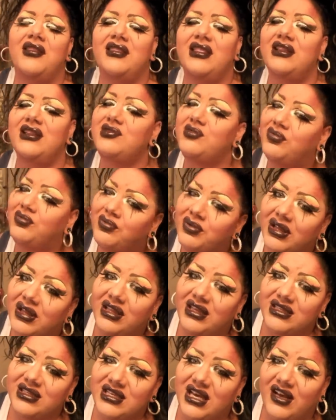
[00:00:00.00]
That's
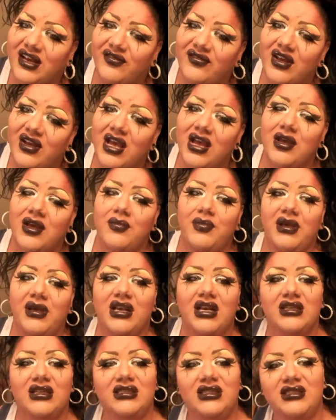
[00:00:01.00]
really tough.
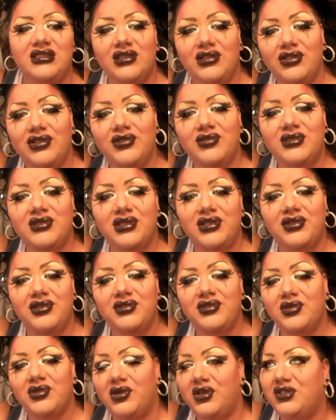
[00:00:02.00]
Because it's a
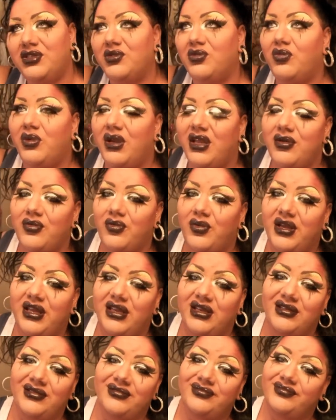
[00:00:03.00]
lose-lose or it's a
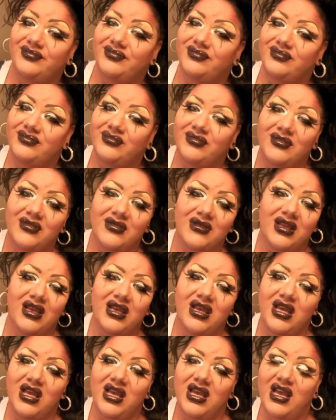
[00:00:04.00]
win-win.
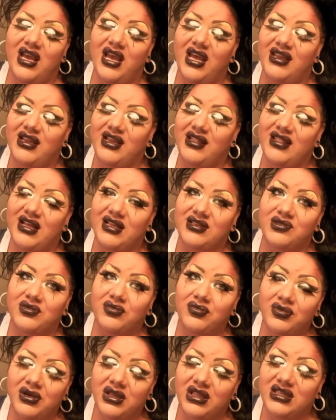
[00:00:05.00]
And that's
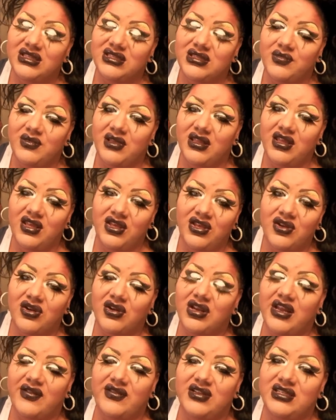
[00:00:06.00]
really something that you're
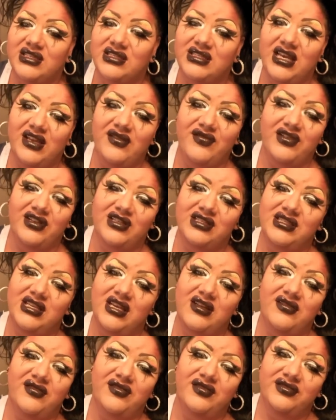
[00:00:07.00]
going to have to decide for
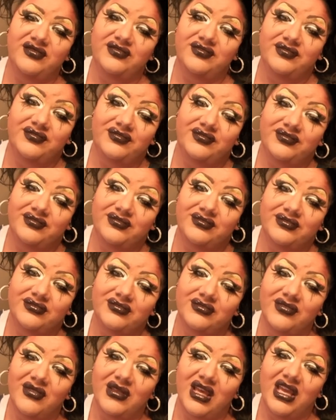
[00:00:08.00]
yourself.
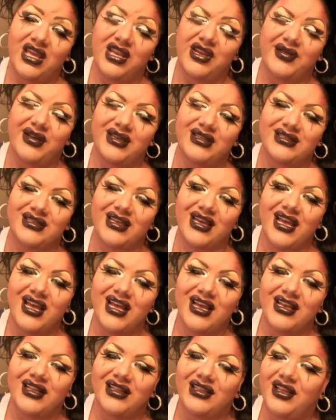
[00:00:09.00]
Anyways,
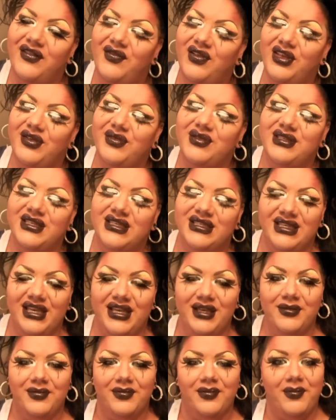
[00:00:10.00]
loving you is
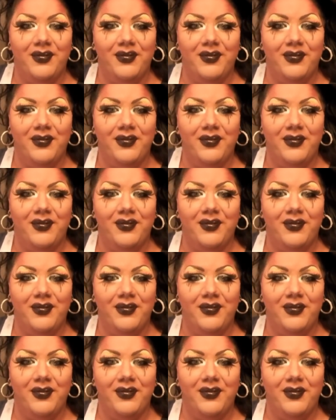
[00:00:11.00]
easy.